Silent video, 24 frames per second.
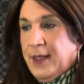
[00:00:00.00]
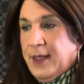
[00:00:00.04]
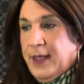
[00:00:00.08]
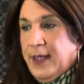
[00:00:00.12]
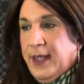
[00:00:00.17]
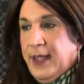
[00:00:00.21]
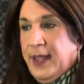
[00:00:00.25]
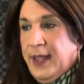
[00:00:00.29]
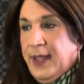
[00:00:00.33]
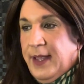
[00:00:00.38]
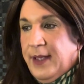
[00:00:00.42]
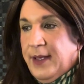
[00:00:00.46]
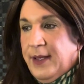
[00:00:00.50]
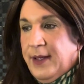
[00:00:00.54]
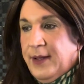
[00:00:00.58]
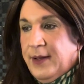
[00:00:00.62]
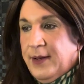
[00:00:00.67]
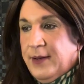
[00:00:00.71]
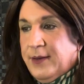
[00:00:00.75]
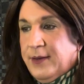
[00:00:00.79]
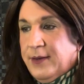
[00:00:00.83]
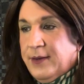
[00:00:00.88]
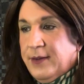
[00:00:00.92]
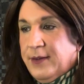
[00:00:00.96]

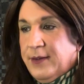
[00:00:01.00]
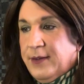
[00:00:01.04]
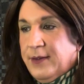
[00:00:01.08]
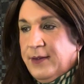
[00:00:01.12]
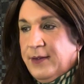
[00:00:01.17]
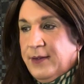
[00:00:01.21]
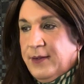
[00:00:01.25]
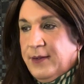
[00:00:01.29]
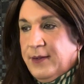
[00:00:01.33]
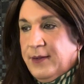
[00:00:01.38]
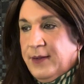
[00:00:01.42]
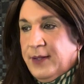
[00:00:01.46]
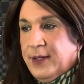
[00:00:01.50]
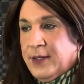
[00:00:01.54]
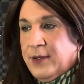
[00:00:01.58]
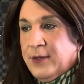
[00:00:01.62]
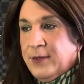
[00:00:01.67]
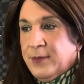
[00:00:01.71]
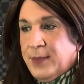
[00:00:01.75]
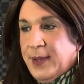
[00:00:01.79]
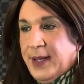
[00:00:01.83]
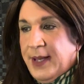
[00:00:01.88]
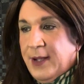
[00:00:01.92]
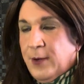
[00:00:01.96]
and it goes
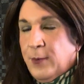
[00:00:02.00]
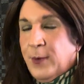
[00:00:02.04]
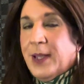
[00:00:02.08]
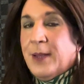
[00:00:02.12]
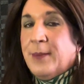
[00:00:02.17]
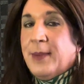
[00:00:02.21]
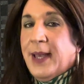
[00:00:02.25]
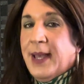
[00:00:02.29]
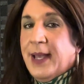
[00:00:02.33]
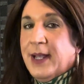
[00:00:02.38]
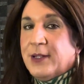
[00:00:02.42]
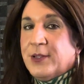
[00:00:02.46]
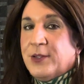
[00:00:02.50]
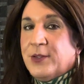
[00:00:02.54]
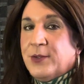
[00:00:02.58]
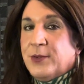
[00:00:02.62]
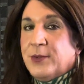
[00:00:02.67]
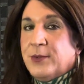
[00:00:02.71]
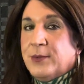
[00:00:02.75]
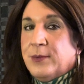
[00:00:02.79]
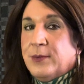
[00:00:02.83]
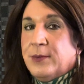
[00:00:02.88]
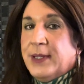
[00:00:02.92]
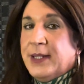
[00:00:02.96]
way back
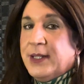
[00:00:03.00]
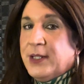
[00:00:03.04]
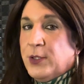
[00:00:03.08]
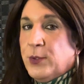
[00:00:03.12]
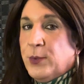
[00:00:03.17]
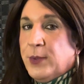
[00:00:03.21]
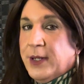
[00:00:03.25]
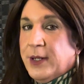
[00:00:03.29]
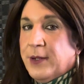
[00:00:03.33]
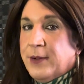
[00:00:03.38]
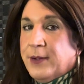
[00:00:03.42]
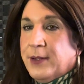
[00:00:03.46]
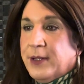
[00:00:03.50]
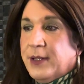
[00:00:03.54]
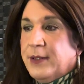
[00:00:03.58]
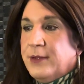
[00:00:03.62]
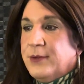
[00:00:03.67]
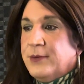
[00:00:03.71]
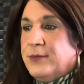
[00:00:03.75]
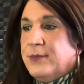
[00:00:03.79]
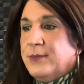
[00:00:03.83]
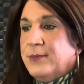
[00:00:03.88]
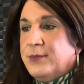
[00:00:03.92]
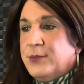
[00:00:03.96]
to
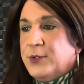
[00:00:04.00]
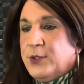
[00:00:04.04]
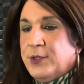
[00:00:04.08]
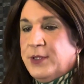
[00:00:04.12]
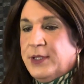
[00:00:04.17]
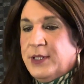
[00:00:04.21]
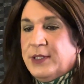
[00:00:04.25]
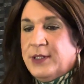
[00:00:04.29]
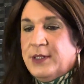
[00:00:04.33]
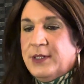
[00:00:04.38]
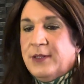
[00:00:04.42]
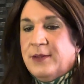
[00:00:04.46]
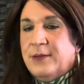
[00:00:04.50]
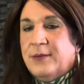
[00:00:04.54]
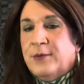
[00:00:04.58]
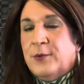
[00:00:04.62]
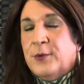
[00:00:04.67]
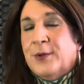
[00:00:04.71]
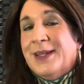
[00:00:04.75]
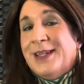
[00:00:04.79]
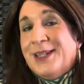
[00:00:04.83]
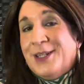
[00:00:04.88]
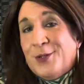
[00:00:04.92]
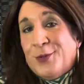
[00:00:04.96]
Indo-Aryan tradition, or
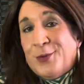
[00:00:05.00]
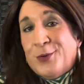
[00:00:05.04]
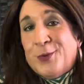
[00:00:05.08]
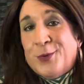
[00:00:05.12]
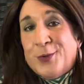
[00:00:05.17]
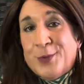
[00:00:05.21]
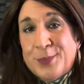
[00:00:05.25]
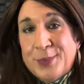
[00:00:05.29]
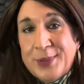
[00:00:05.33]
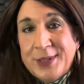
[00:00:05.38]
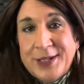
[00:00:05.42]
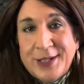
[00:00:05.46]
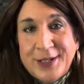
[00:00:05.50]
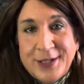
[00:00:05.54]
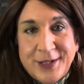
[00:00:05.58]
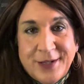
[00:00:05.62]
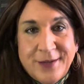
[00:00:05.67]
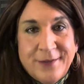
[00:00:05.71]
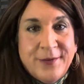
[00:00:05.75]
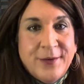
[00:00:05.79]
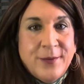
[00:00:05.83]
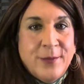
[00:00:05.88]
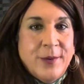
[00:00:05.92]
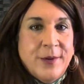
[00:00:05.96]
Indo-European,
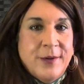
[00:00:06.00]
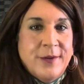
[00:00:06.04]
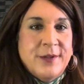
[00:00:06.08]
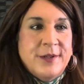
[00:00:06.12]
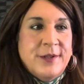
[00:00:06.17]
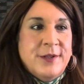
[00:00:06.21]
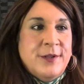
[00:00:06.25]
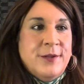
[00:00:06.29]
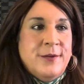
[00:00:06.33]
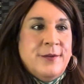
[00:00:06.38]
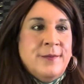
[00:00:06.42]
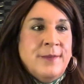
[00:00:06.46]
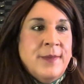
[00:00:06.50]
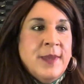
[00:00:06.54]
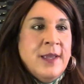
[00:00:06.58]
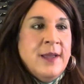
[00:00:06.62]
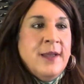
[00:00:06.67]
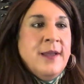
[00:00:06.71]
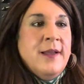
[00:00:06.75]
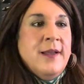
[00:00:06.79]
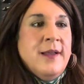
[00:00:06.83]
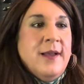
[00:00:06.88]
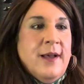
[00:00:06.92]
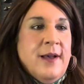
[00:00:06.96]
if you want to.
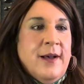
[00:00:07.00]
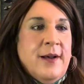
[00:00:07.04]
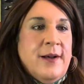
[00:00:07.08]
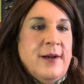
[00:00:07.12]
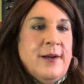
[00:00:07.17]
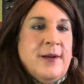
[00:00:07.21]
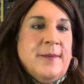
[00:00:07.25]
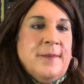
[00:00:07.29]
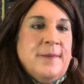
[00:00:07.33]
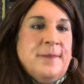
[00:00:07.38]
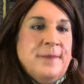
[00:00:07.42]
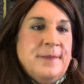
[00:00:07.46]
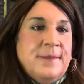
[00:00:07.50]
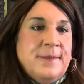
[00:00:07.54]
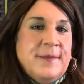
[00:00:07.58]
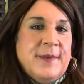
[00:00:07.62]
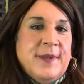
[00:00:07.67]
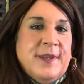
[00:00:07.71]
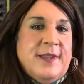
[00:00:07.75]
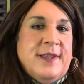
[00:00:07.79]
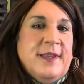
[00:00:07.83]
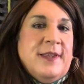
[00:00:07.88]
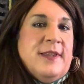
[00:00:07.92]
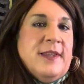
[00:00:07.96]
This
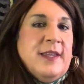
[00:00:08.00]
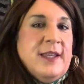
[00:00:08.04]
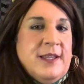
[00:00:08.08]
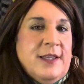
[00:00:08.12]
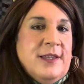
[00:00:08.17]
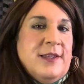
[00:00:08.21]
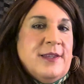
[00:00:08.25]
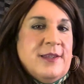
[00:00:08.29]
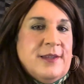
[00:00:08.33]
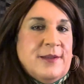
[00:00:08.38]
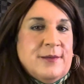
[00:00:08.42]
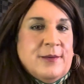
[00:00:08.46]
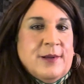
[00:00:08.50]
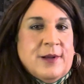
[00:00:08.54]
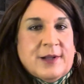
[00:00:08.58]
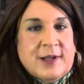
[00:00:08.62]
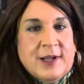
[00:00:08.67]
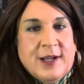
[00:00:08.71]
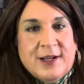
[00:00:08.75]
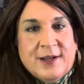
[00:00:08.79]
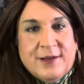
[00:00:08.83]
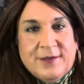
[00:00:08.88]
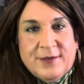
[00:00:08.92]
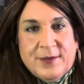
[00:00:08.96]
is a
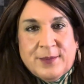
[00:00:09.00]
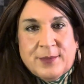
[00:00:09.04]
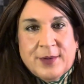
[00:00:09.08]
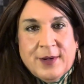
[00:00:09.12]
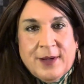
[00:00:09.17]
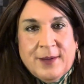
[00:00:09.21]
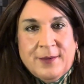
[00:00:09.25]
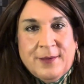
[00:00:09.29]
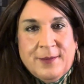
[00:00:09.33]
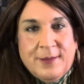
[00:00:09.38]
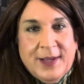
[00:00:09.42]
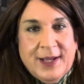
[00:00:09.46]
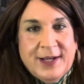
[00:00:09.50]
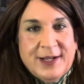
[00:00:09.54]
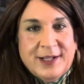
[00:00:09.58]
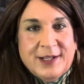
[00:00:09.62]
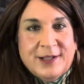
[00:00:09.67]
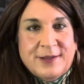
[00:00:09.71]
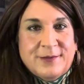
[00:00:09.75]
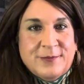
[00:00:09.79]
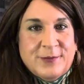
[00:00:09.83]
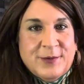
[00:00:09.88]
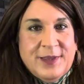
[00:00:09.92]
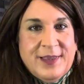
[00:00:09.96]
kind of a problematic
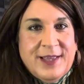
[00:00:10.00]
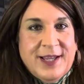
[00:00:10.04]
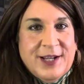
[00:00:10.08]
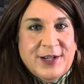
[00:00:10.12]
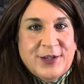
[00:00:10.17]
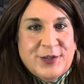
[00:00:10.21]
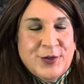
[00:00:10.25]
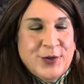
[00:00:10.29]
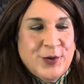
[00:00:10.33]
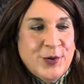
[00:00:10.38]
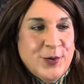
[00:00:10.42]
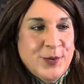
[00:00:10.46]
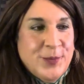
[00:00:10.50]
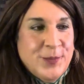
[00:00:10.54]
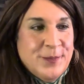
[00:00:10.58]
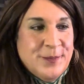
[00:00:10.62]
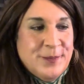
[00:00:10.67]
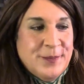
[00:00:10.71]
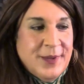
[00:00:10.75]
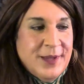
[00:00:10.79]
with that term,